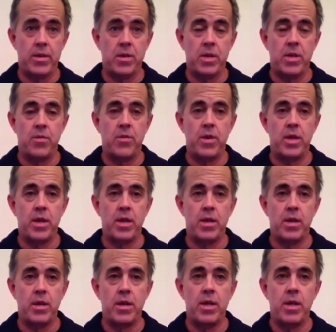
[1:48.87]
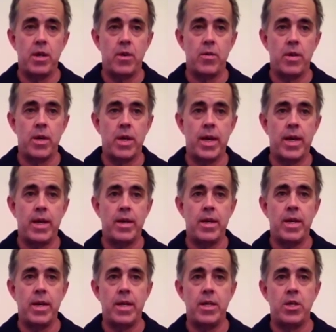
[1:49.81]
See if we can,
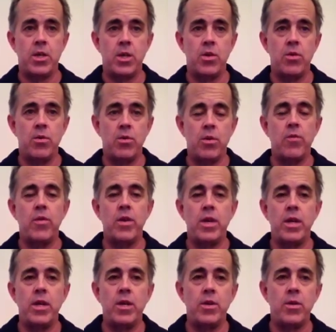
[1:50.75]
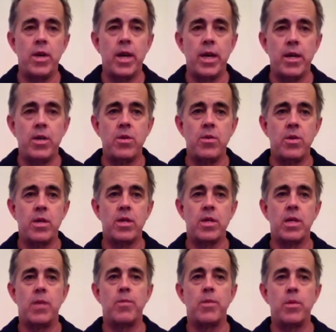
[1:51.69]
get it to, if we need to, get it to an
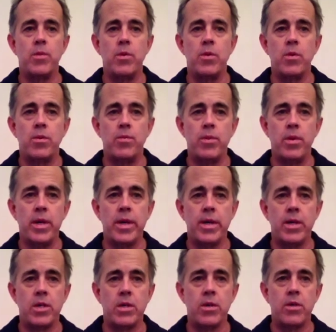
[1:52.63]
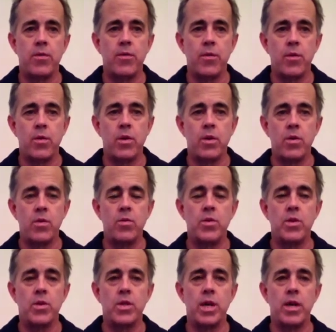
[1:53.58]
acceptable place for you,
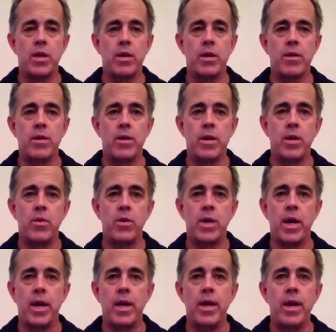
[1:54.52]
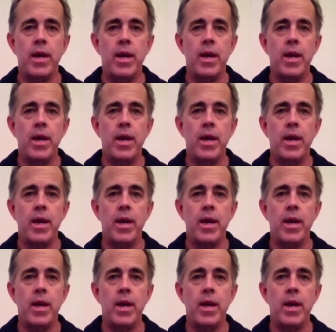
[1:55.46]
the seller. Okay.